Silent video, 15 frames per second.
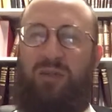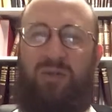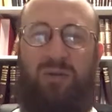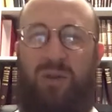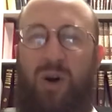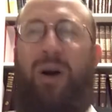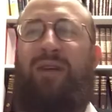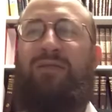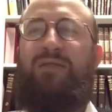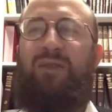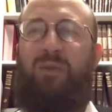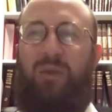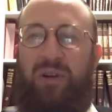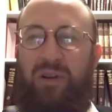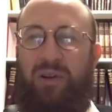go out
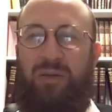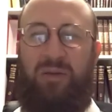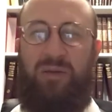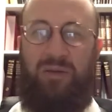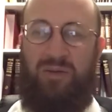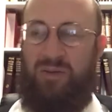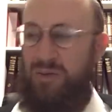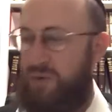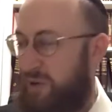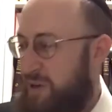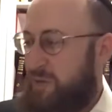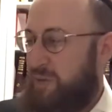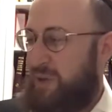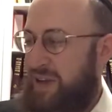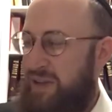somewhere and
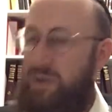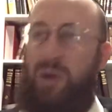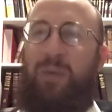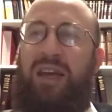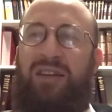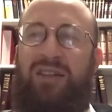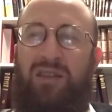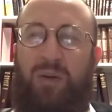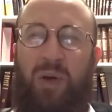you could be in somewhere,